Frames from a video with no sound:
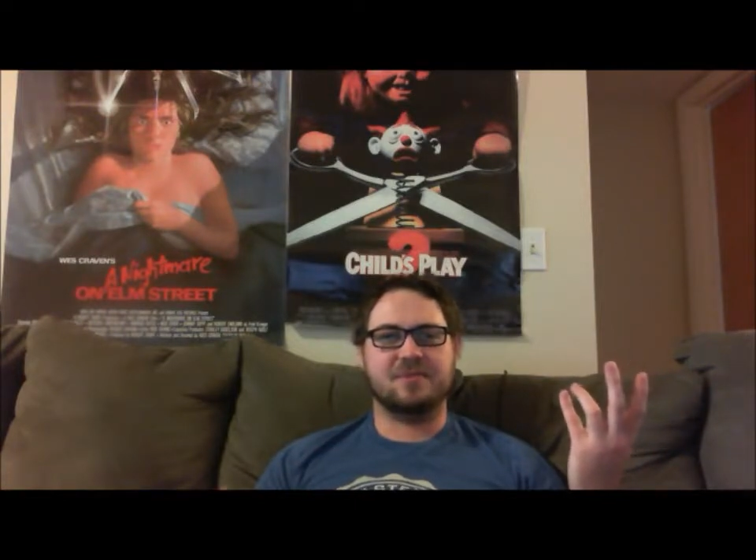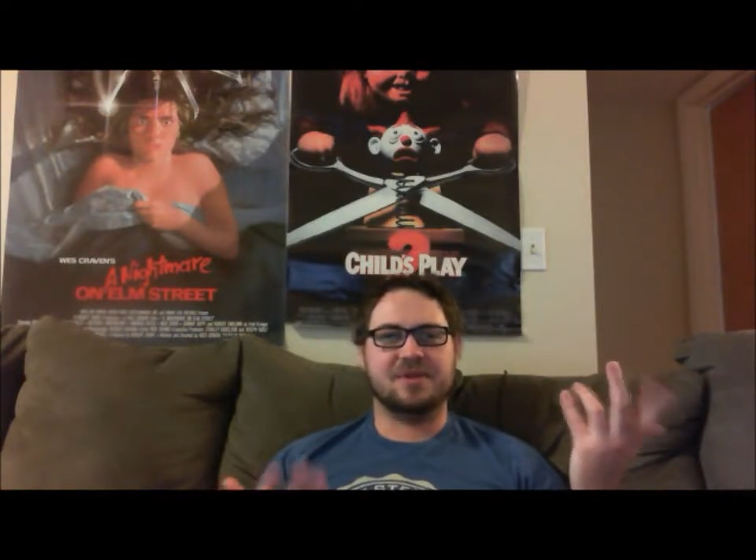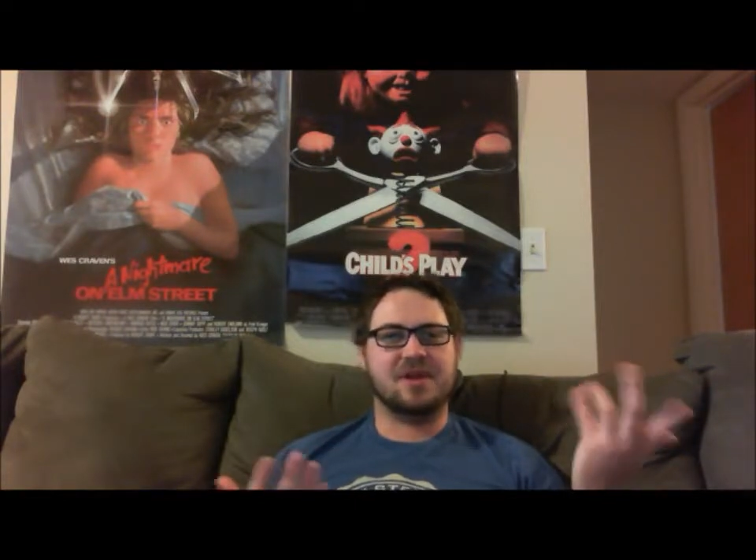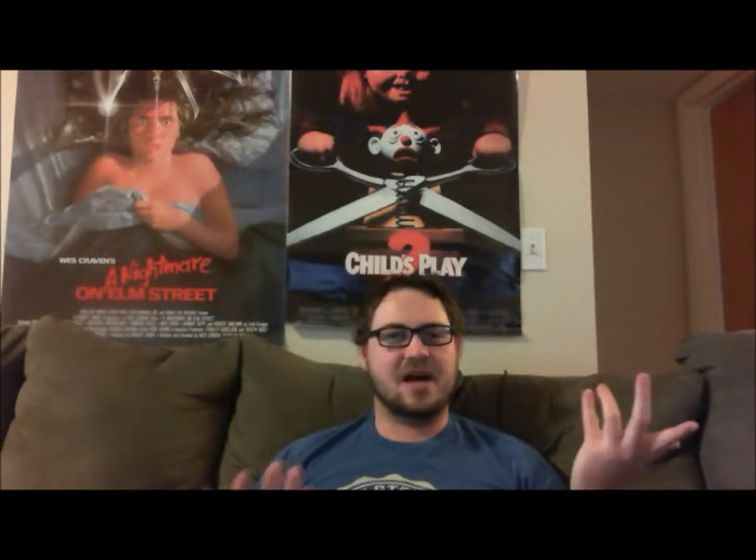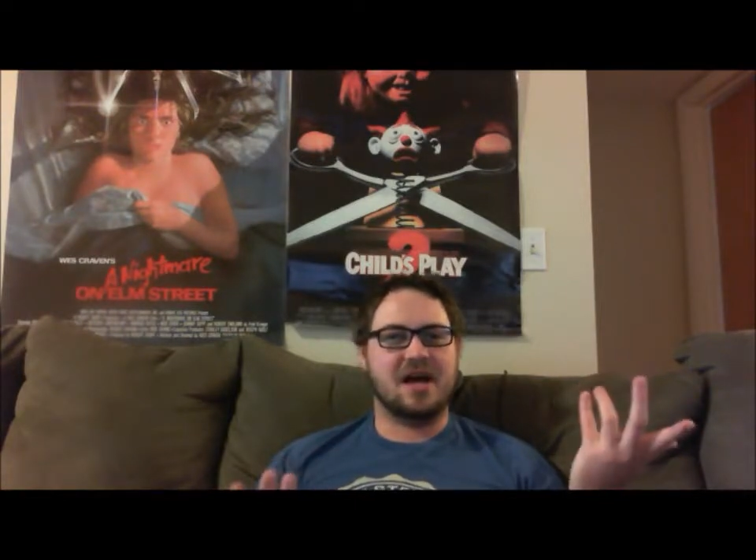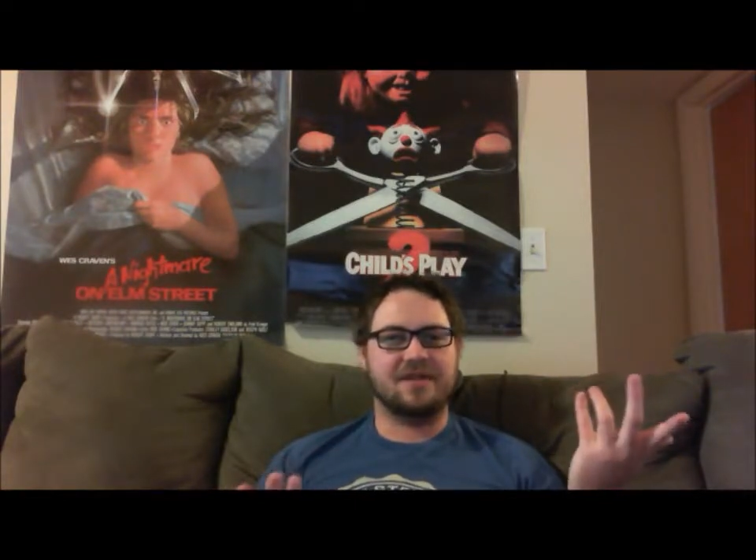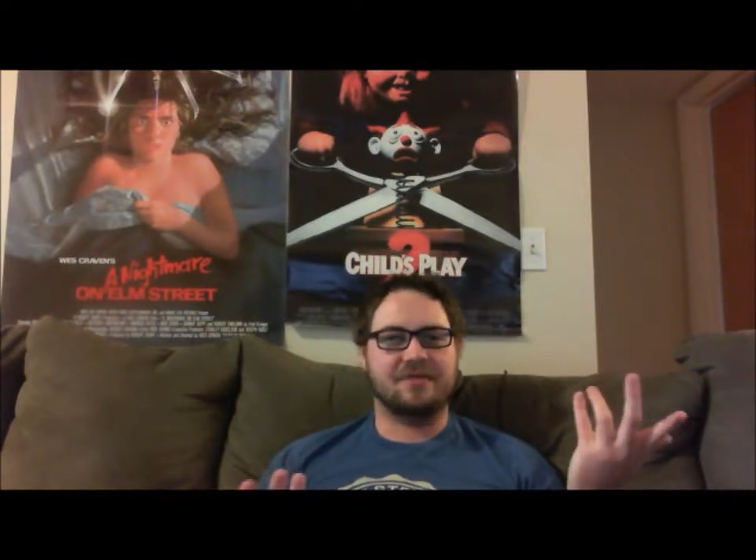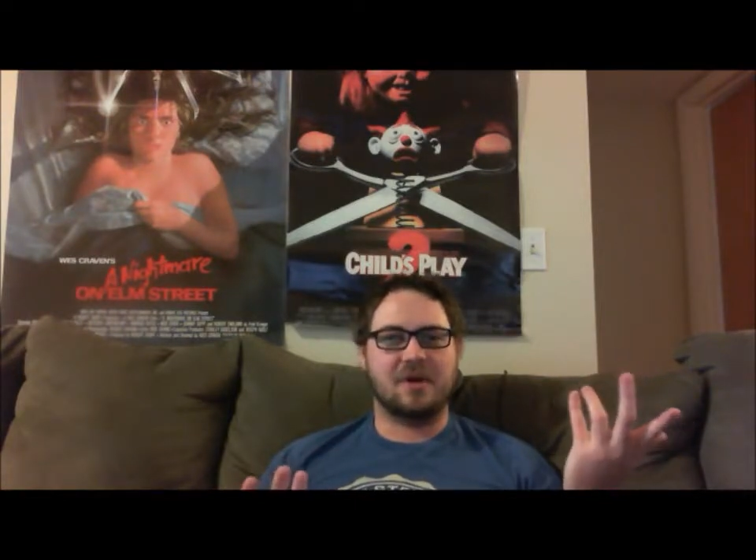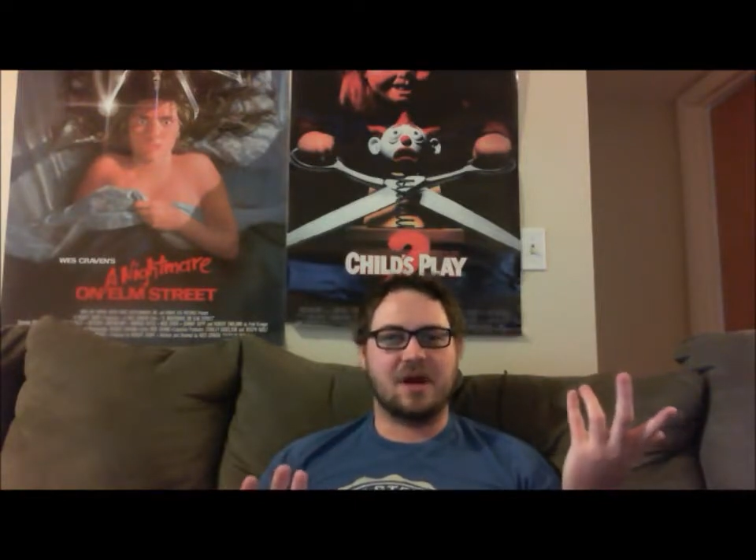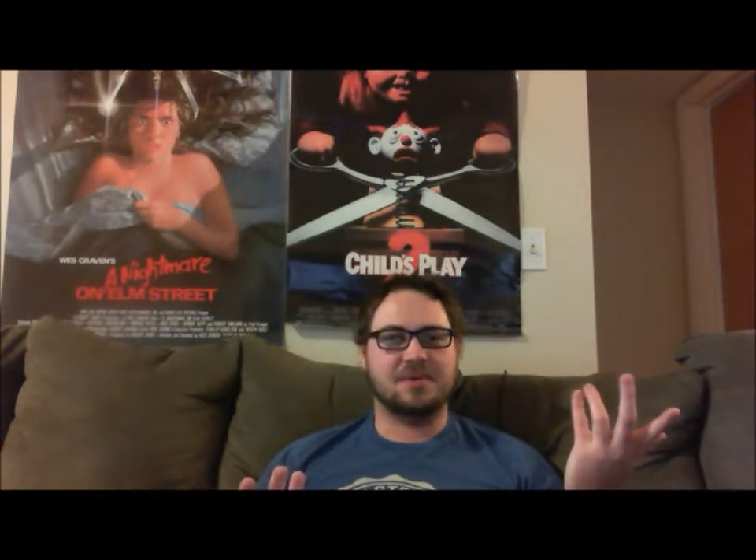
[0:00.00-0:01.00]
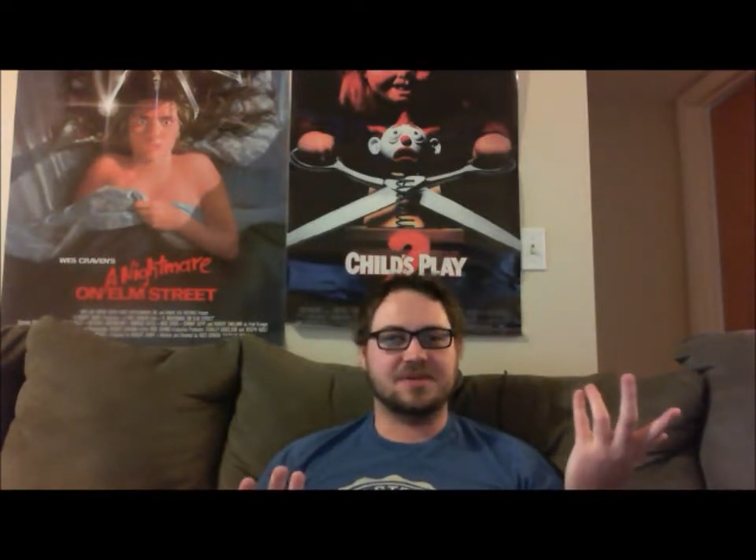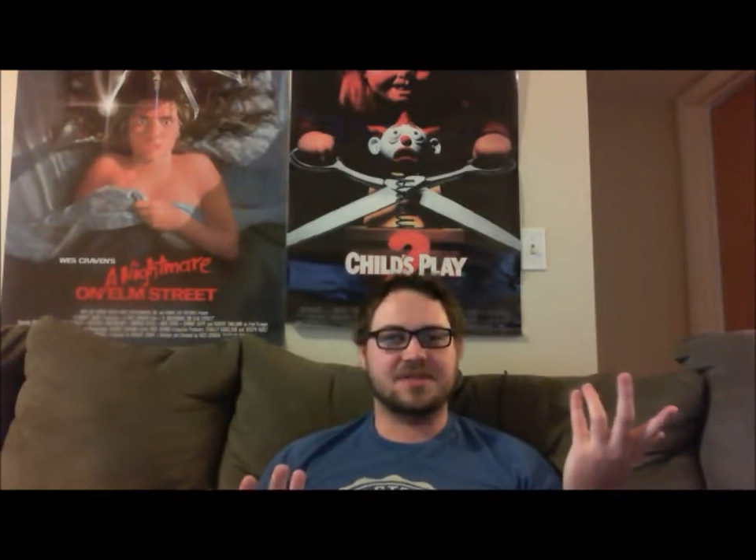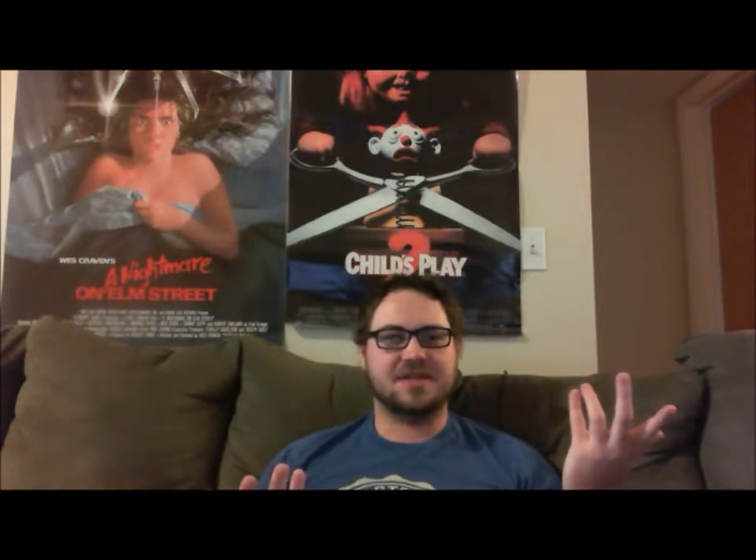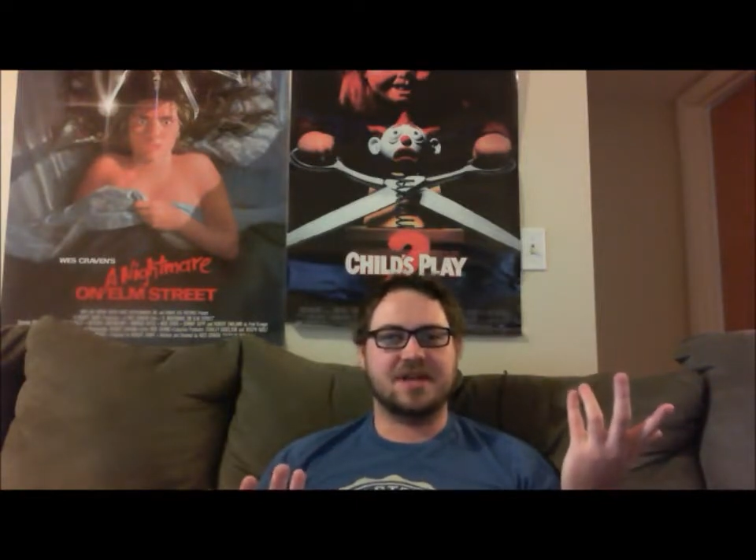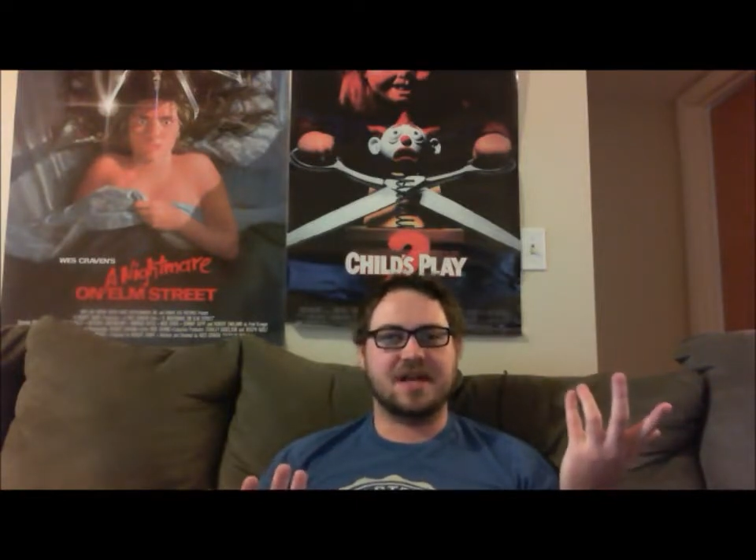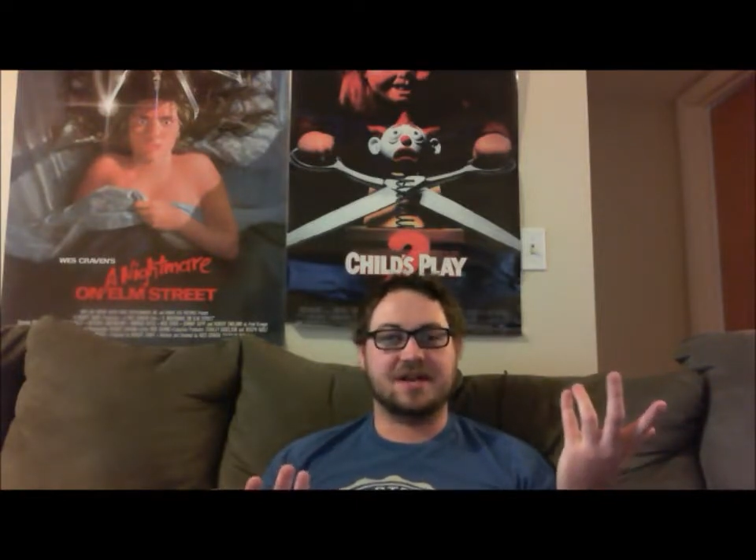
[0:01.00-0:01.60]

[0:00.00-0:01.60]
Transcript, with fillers: me live where I was sitting.